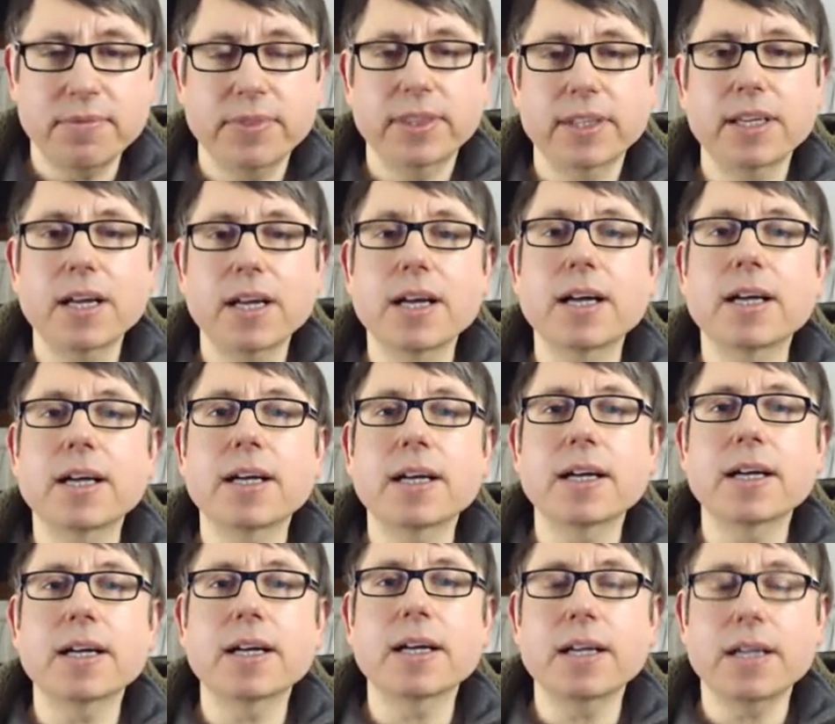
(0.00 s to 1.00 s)

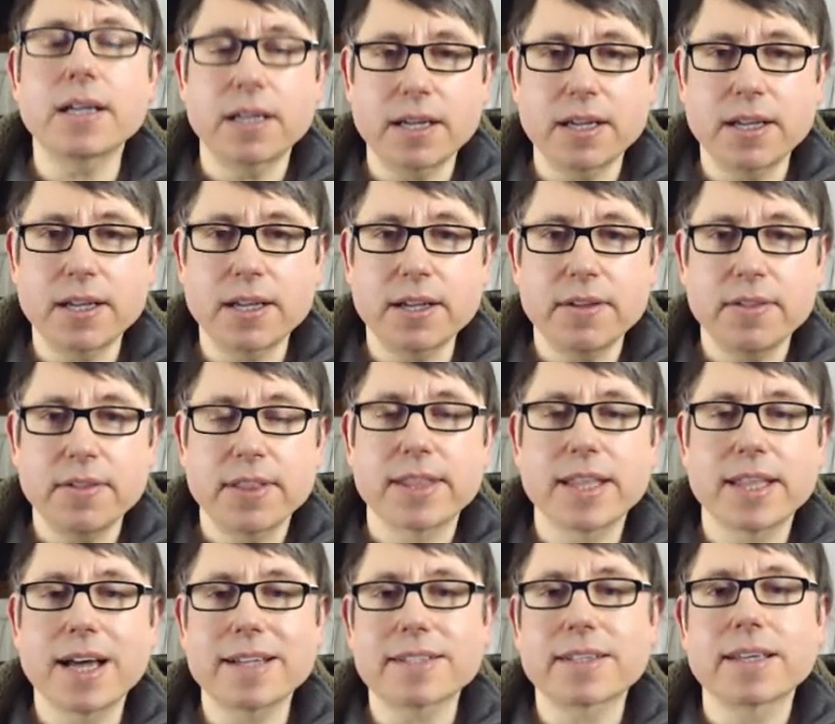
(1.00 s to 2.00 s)
da,
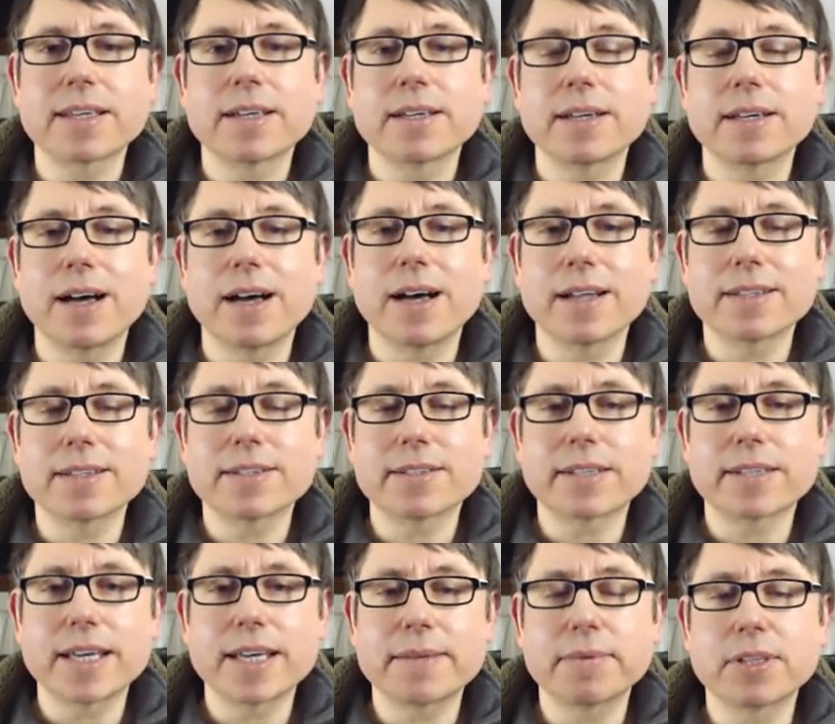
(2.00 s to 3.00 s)
that's
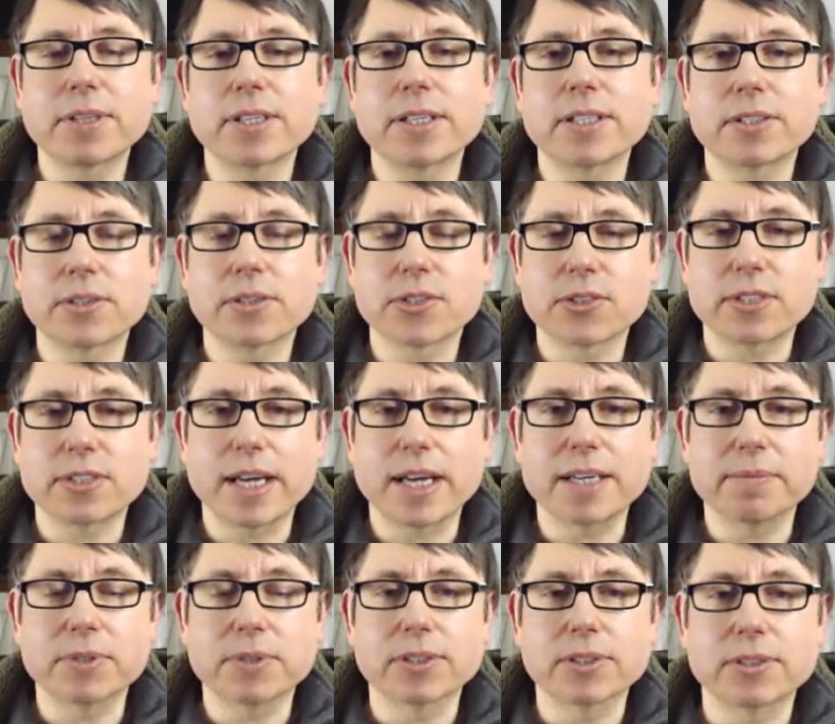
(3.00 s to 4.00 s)
unstable into
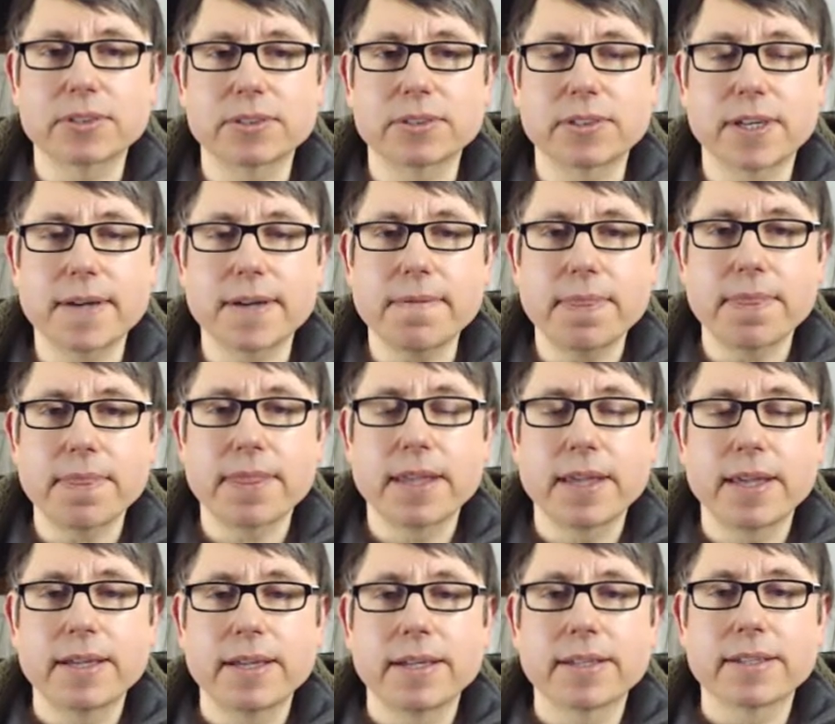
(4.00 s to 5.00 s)
stable, right?
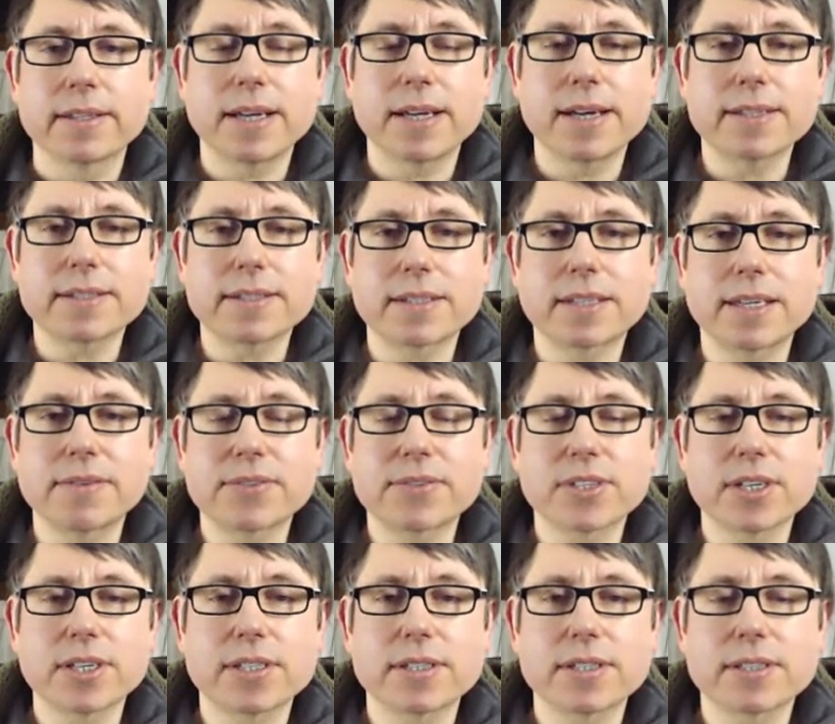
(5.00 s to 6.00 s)
That gives
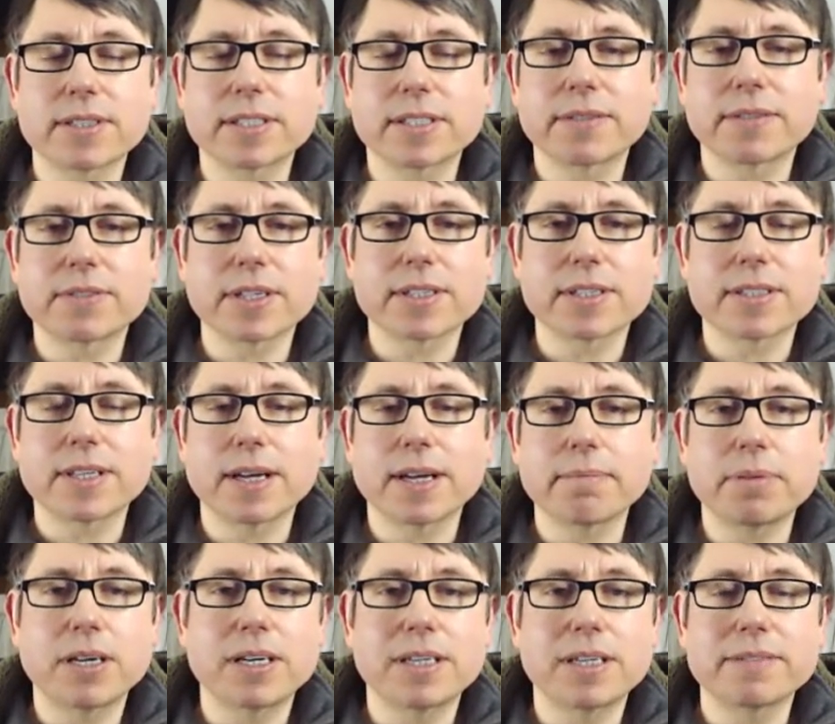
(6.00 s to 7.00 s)
us that
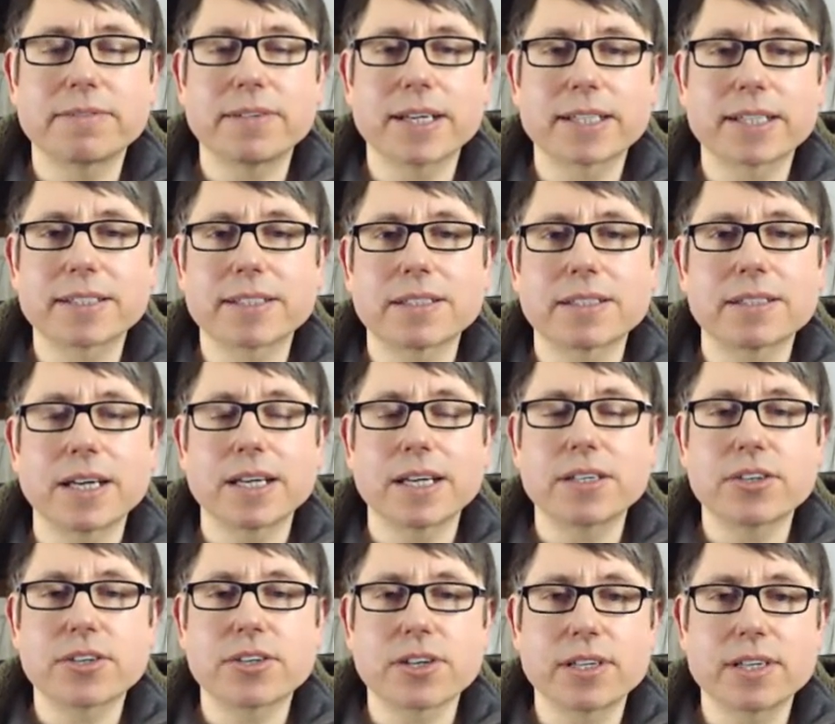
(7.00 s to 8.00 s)
perfect
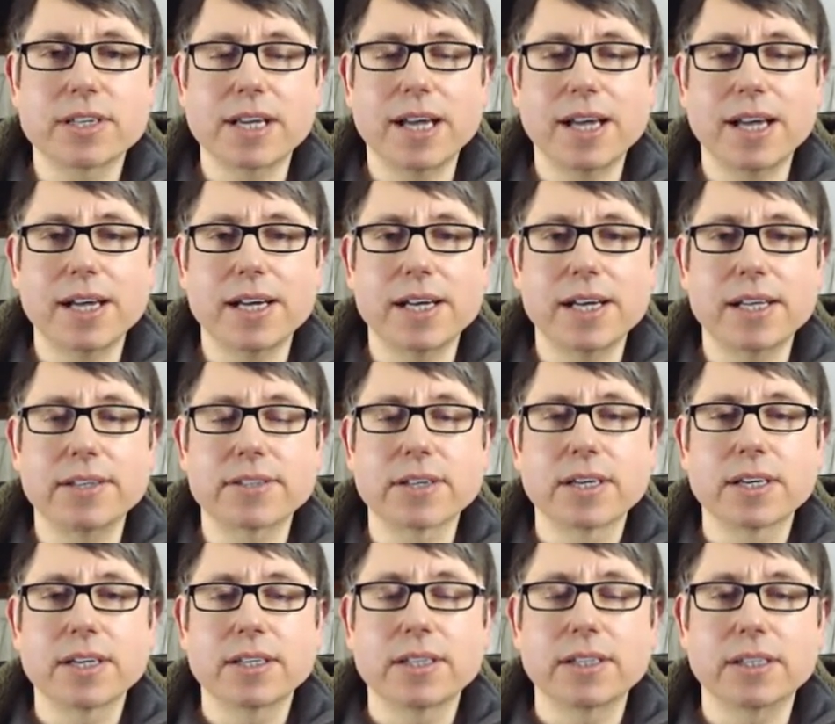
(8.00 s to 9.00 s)
tension and
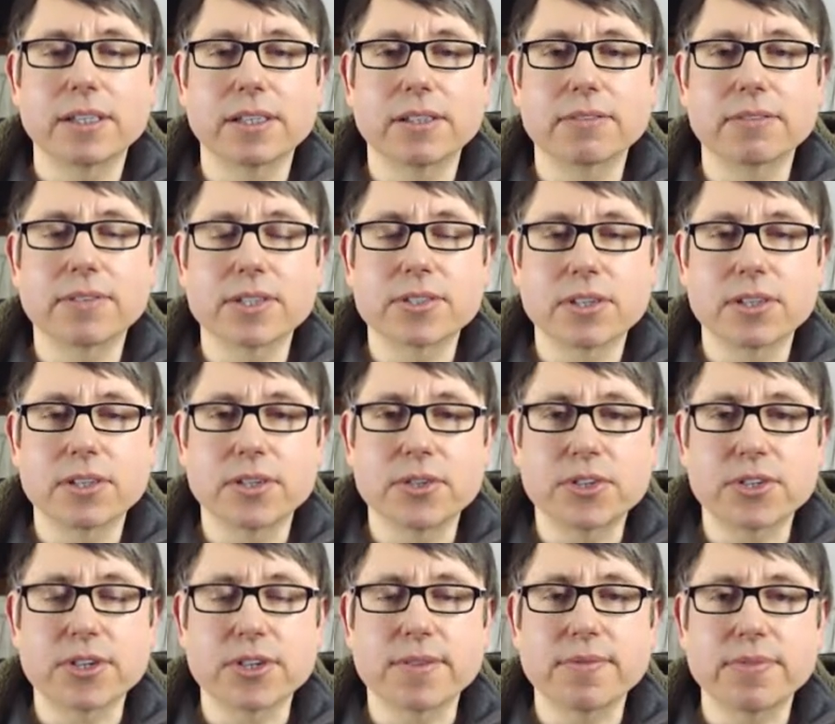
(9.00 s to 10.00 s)

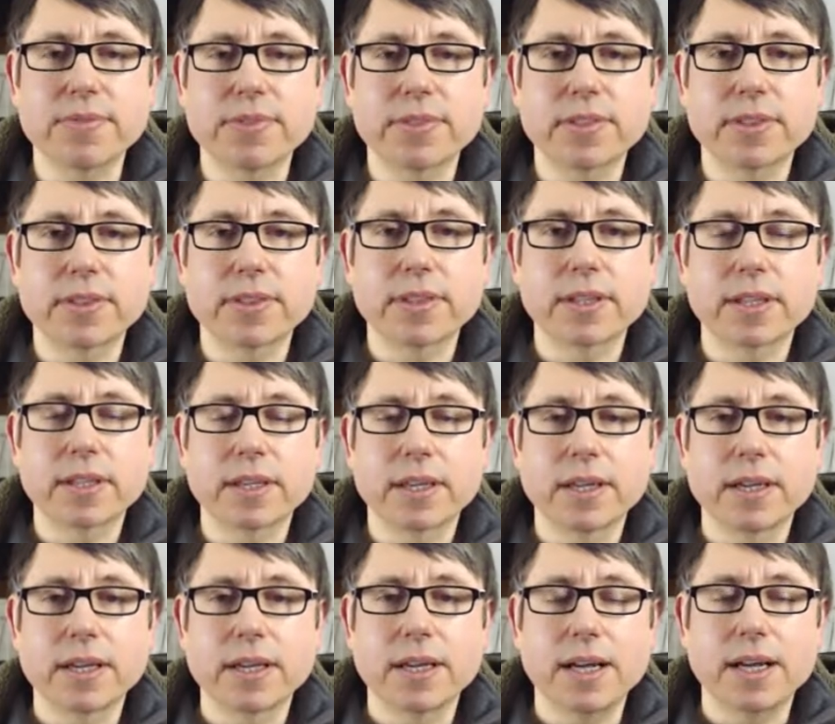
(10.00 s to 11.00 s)
resolution.
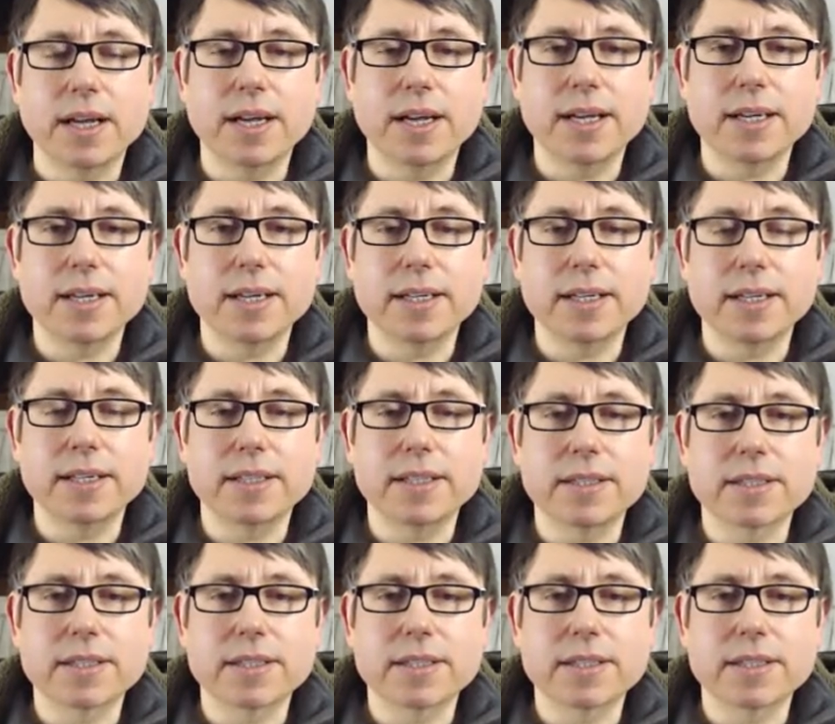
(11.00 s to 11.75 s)
And